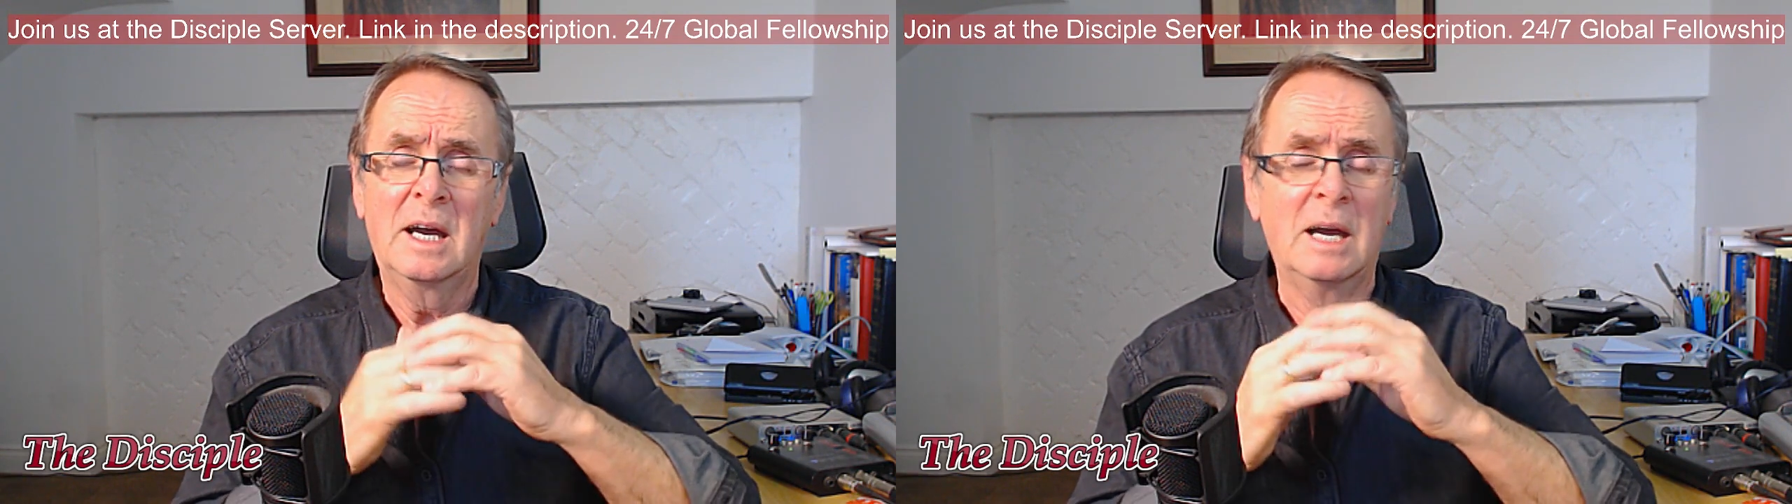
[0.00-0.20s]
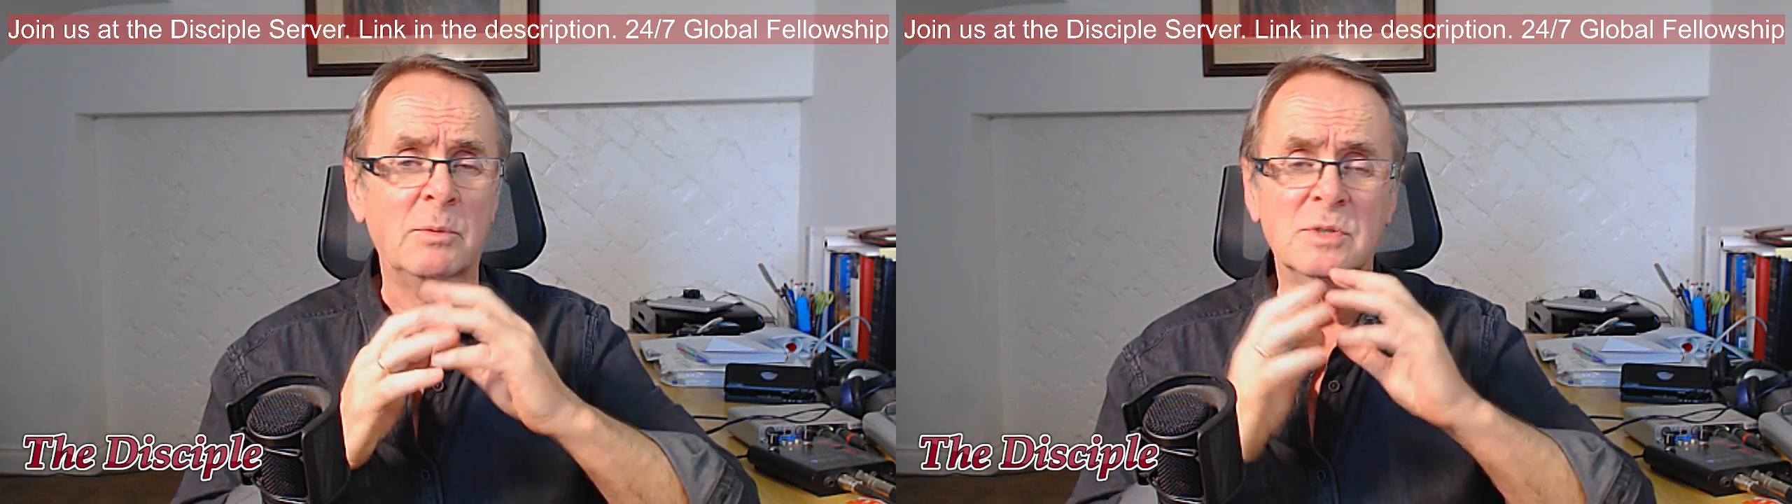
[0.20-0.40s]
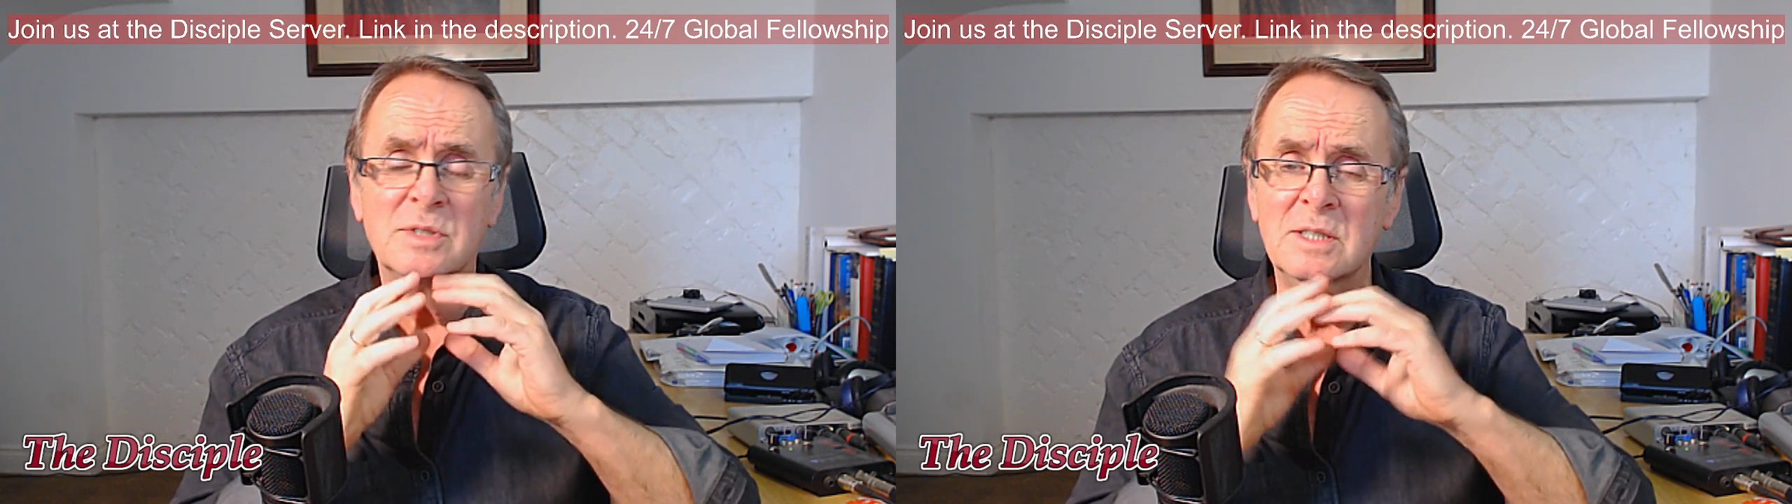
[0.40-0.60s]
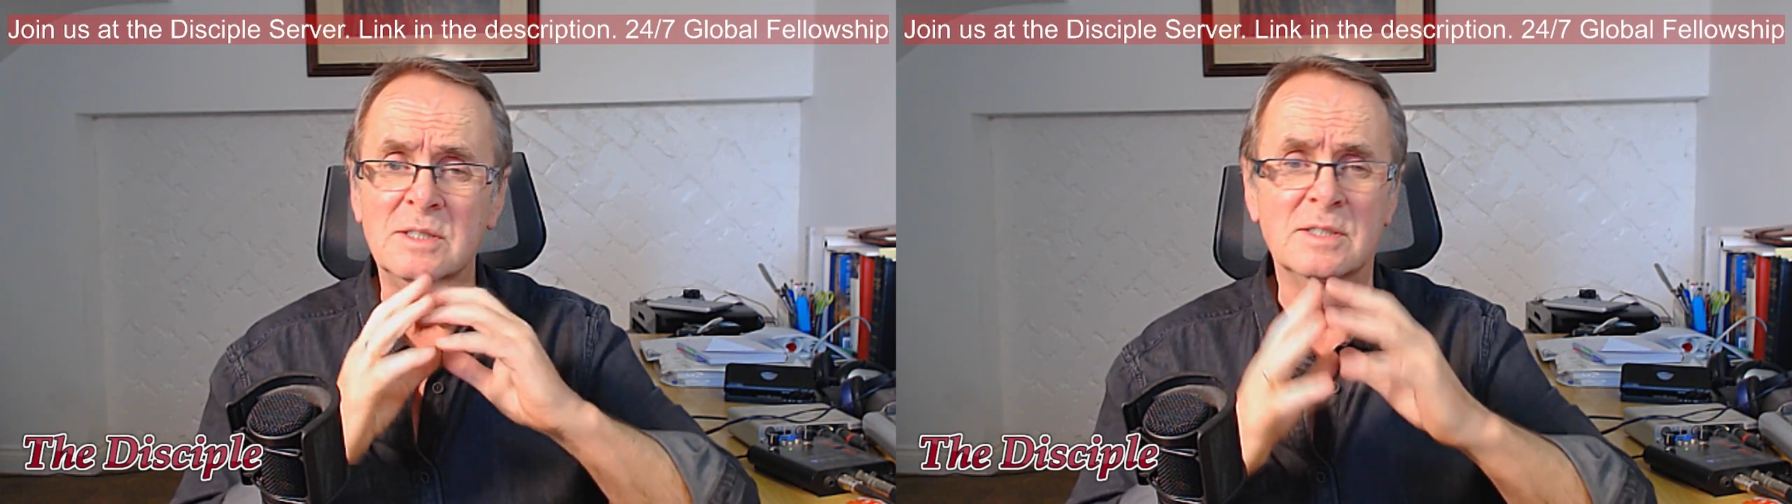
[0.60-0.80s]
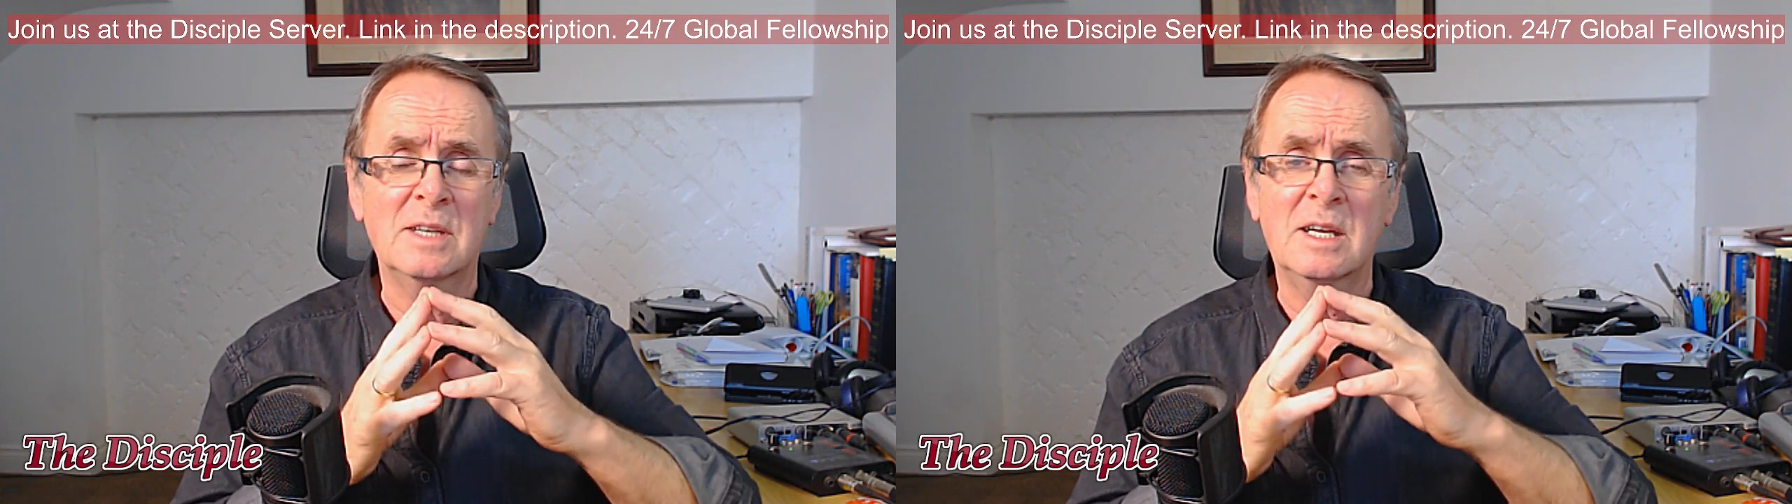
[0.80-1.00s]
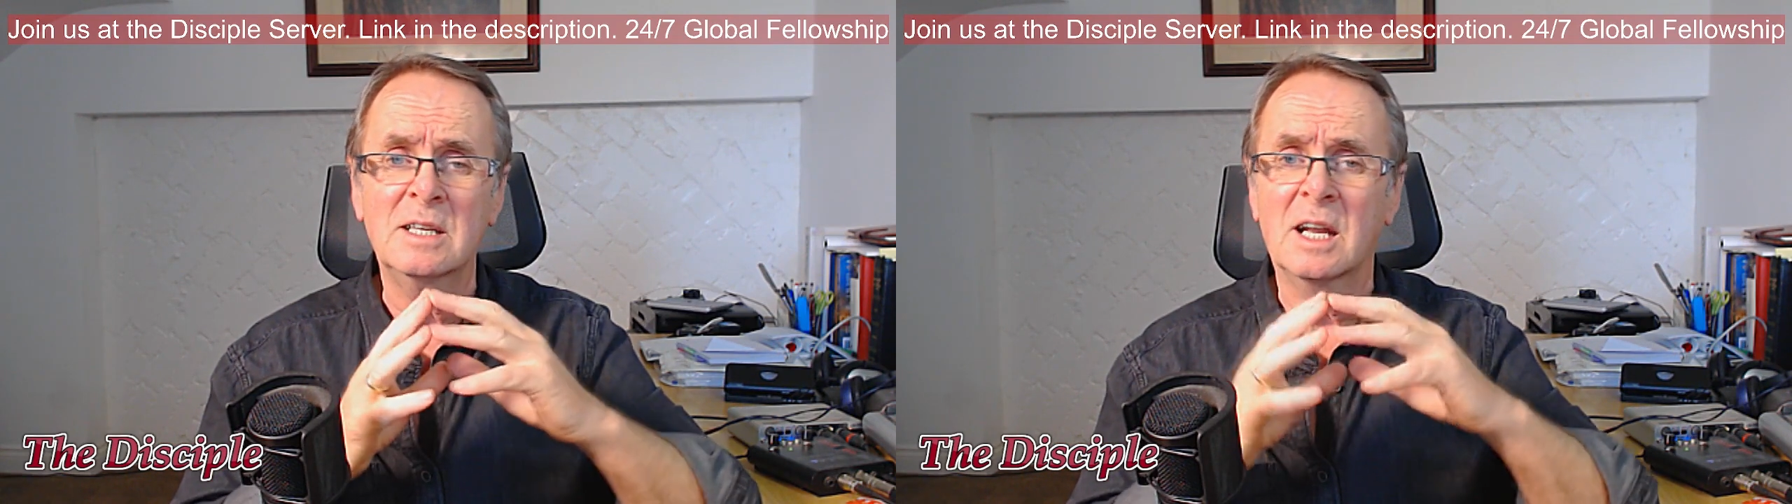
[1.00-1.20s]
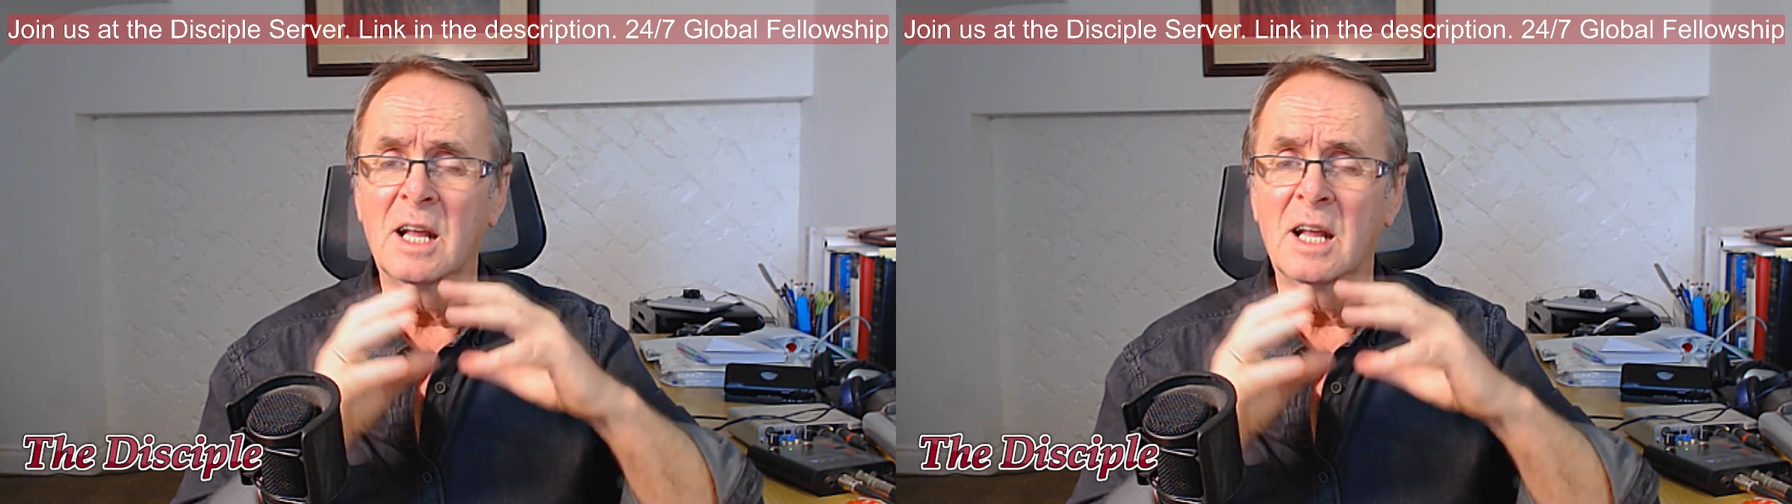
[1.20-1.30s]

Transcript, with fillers: I was insane,